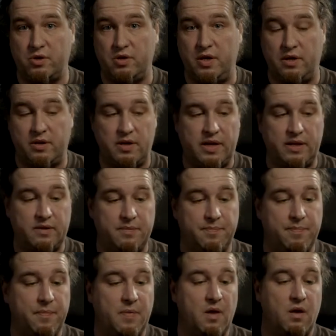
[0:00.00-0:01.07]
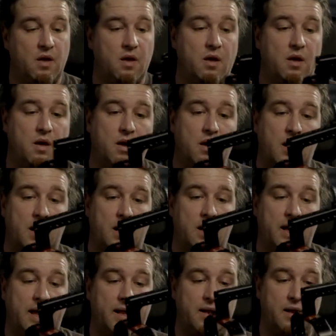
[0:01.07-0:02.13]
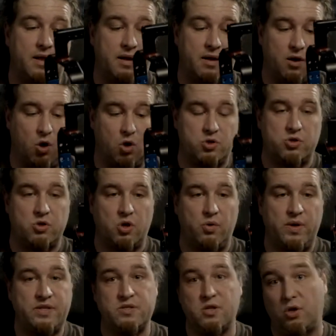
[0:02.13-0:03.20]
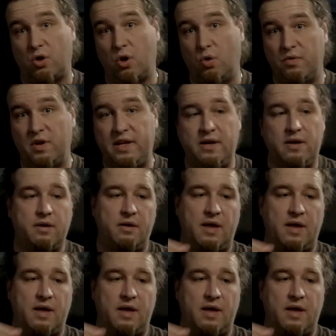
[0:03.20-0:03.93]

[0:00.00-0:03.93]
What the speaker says: on the internet. And also it's not overly